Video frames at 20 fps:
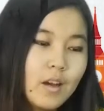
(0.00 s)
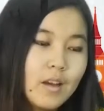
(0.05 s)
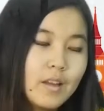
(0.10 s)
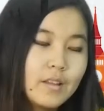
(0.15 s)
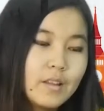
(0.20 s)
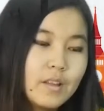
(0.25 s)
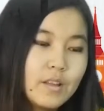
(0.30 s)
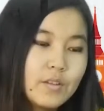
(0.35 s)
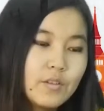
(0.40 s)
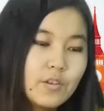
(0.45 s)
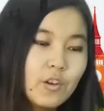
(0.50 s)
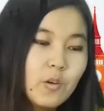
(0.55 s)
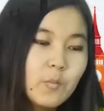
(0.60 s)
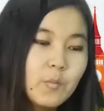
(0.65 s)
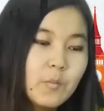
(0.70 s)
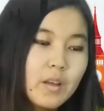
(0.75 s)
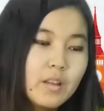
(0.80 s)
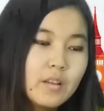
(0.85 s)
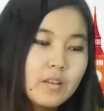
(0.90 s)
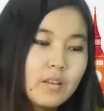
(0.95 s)

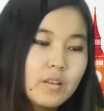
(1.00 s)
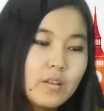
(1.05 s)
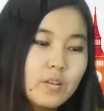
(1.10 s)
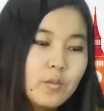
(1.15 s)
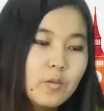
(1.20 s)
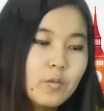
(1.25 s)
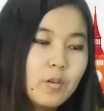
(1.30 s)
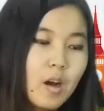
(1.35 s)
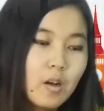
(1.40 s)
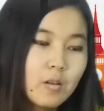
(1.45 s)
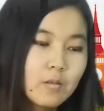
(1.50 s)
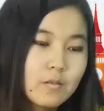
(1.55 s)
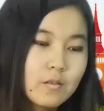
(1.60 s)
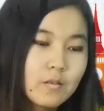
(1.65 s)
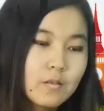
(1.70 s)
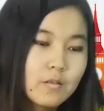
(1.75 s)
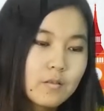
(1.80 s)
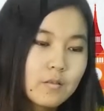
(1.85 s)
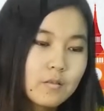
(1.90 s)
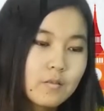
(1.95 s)
a new
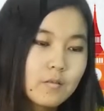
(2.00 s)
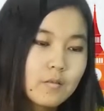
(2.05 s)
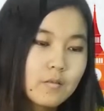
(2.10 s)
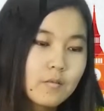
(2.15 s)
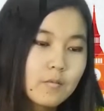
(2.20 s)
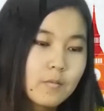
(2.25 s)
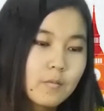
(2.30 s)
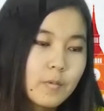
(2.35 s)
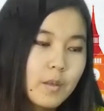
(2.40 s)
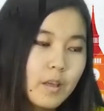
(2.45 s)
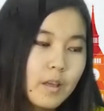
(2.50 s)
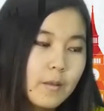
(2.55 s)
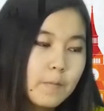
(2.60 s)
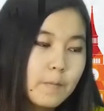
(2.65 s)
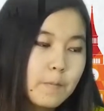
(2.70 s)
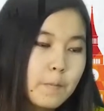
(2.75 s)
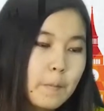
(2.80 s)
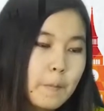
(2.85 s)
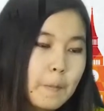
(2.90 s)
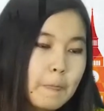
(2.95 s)
house, okay?
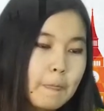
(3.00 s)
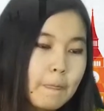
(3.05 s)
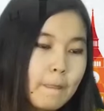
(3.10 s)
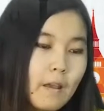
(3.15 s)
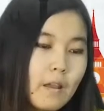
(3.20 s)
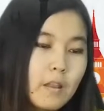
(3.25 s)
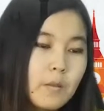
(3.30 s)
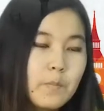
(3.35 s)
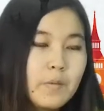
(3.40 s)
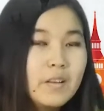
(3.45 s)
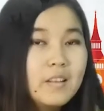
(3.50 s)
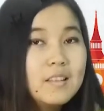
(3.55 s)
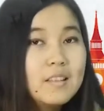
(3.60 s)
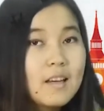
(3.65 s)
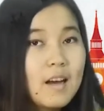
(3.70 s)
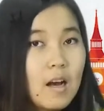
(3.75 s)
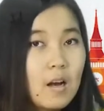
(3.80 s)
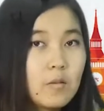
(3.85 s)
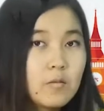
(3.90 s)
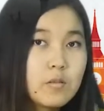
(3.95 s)
And build a
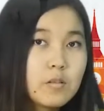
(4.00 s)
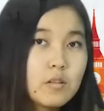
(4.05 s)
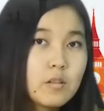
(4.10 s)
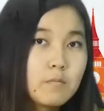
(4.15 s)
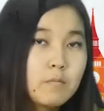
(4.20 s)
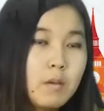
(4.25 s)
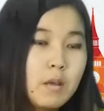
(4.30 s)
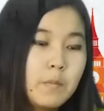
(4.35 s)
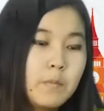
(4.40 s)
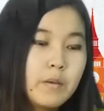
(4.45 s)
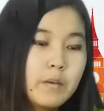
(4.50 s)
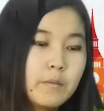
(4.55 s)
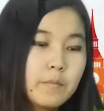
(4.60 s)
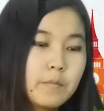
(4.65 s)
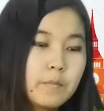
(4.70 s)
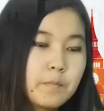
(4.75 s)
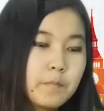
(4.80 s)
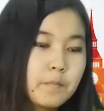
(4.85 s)
house, maybe.